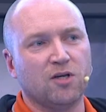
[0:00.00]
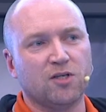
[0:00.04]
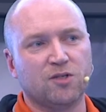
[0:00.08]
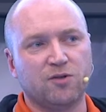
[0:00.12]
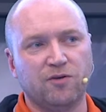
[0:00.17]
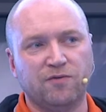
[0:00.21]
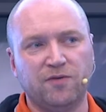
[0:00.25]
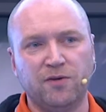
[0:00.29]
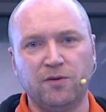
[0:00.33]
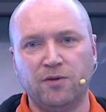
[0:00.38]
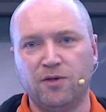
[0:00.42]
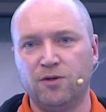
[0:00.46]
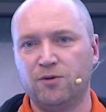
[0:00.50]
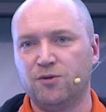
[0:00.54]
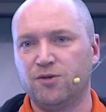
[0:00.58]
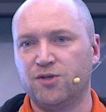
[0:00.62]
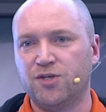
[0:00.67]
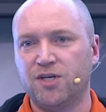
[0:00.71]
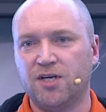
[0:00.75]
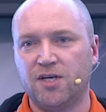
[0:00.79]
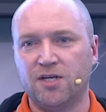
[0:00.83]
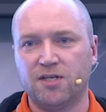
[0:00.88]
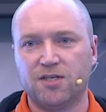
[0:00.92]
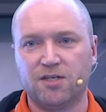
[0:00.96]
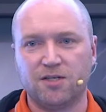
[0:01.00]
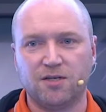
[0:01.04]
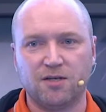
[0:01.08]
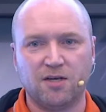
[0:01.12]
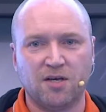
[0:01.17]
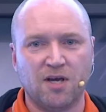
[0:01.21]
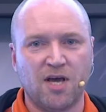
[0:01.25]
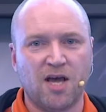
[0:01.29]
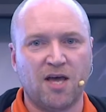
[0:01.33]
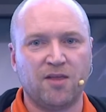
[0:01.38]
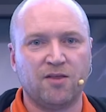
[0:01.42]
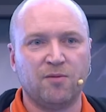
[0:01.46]
So if you used it
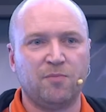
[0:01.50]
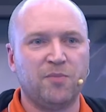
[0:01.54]
at the